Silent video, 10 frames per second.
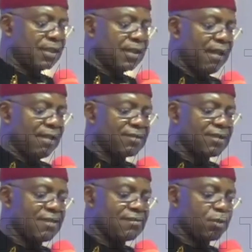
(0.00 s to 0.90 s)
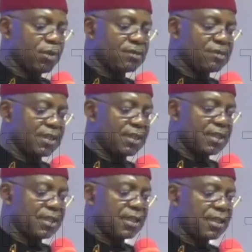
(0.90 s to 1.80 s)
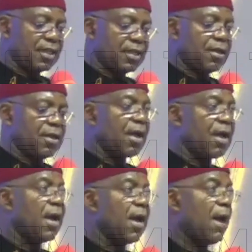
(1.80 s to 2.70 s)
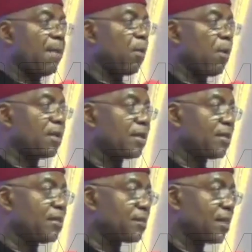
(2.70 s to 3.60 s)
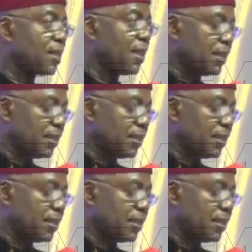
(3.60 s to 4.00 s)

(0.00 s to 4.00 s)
as expressly and publicly stated.